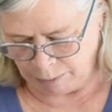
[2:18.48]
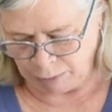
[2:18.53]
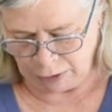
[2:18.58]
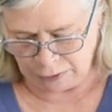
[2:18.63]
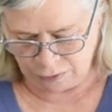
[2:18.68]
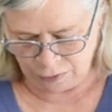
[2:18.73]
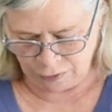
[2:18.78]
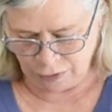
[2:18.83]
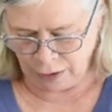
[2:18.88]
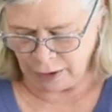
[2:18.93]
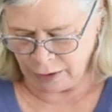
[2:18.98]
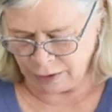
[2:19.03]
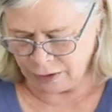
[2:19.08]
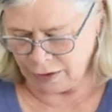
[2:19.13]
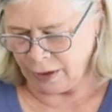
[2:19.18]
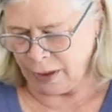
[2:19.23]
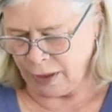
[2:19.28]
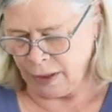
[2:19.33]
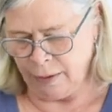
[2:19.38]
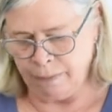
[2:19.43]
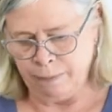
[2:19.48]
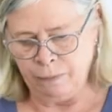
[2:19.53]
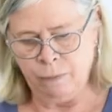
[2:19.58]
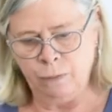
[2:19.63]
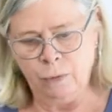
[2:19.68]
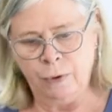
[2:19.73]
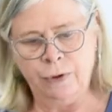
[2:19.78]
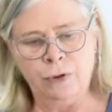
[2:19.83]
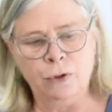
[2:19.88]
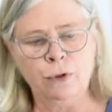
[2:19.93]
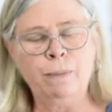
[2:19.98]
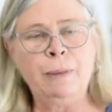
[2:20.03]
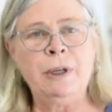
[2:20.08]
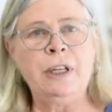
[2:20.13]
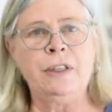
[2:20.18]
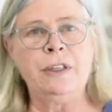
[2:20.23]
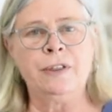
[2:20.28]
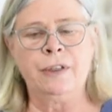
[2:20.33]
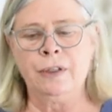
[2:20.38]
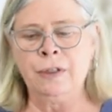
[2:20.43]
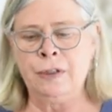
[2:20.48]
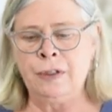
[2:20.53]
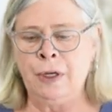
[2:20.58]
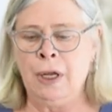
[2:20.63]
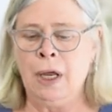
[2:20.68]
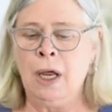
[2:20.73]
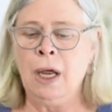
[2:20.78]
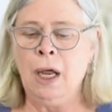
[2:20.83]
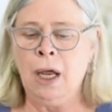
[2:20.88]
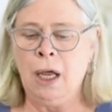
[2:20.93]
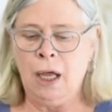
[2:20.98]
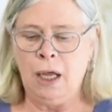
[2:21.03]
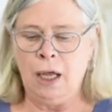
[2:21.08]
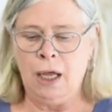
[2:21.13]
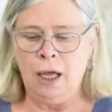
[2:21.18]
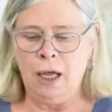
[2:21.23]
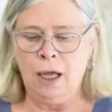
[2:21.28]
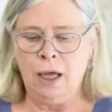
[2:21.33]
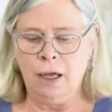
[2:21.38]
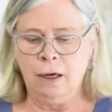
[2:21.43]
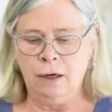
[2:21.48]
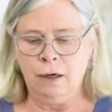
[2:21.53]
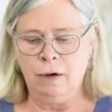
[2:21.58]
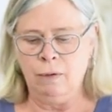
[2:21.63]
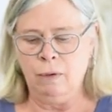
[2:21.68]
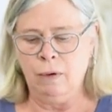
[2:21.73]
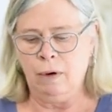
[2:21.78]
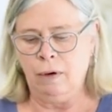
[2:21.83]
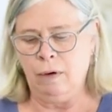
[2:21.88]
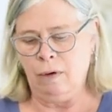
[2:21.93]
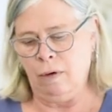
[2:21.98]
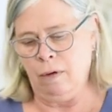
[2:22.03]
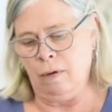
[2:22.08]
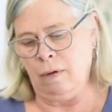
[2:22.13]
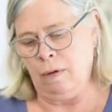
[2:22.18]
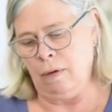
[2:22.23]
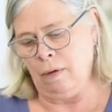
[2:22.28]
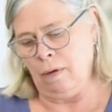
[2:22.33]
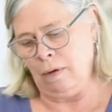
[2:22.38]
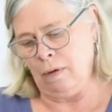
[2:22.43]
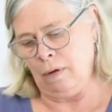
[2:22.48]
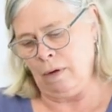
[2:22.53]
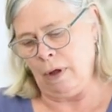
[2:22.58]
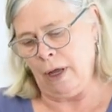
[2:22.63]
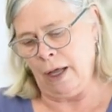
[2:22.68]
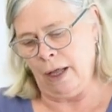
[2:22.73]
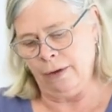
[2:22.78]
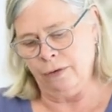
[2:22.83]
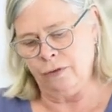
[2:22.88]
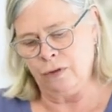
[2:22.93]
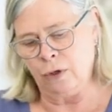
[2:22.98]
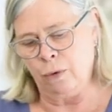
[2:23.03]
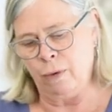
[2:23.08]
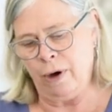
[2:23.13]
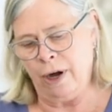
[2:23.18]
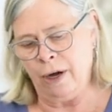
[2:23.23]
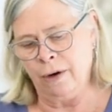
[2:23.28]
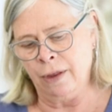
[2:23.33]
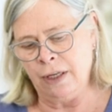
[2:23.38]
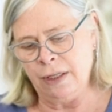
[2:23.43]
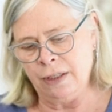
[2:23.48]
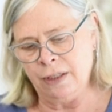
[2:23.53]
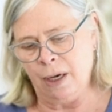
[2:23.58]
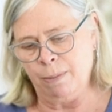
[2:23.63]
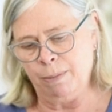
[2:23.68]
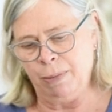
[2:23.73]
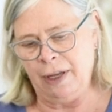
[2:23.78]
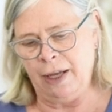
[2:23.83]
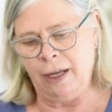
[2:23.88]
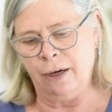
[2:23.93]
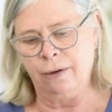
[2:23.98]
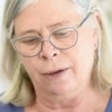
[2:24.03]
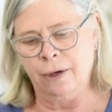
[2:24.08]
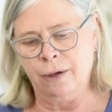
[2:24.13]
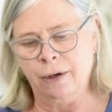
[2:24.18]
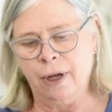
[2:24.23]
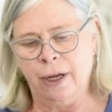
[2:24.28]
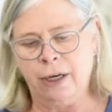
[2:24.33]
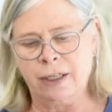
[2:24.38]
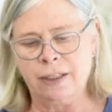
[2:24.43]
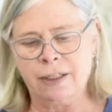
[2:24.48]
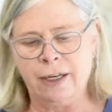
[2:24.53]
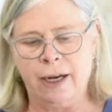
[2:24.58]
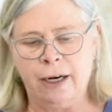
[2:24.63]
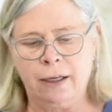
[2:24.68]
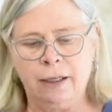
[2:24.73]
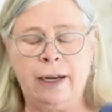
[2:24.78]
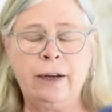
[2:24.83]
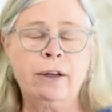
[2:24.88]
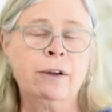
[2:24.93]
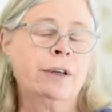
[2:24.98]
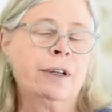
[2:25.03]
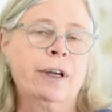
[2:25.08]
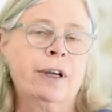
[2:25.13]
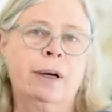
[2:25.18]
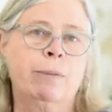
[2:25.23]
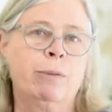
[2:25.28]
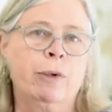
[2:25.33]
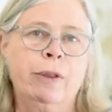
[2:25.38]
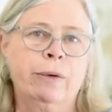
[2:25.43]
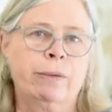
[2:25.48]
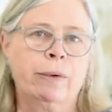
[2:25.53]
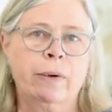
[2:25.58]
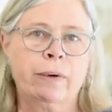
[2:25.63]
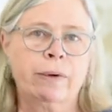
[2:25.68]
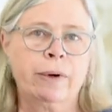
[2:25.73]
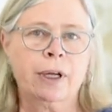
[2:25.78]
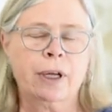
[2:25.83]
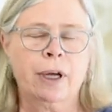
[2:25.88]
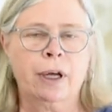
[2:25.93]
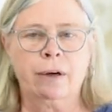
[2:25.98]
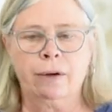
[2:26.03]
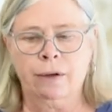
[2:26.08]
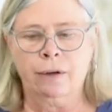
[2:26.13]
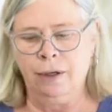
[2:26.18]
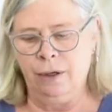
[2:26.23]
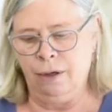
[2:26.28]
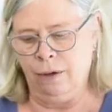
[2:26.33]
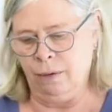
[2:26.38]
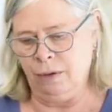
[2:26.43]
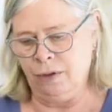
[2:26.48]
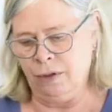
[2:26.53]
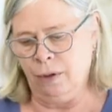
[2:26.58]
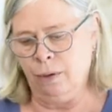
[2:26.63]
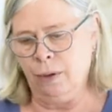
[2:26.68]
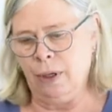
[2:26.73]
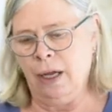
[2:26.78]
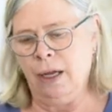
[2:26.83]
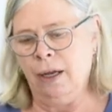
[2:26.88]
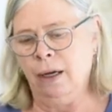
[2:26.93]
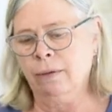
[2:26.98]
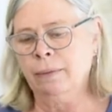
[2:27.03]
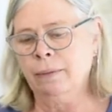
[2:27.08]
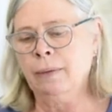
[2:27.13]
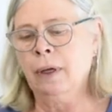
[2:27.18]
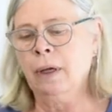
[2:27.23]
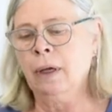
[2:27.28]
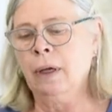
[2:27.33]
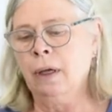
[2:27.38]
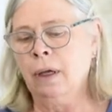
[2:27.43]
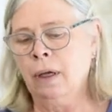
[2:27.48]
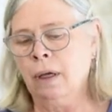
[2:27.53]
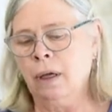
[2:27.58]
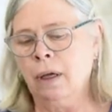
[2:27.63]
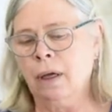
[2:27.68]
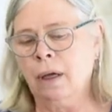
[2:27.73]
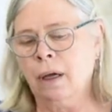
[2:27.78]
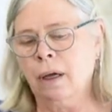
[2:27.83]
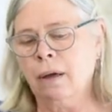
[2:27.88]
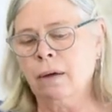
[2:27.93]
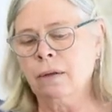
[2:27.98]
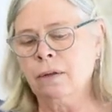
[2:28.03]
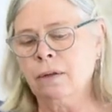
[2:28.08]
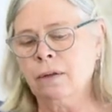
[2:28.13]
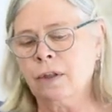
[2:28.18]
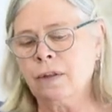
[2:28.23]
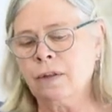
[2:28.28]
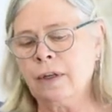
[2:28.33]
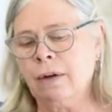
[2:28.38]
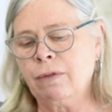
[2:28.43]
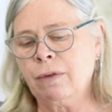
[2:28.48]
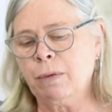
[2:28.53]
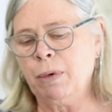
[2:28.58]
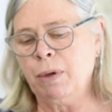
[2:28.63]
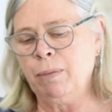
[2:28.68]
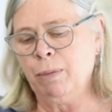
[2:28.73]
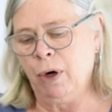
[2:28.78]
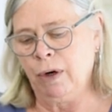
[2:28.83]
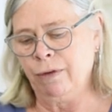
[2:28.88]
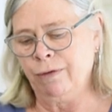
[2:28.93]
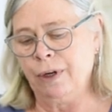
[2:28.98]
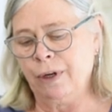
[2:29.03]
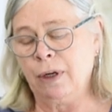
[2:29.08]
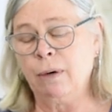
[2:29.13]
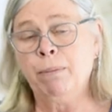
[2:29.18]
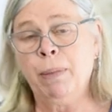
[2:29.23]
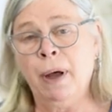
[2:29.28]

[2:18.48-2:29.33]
I'm going to start um, with two pieces and I'll square these up later. They're not exact. I could cut them with the rotary cutter, you know, it's okay. Uh, doesn't have to be perfect.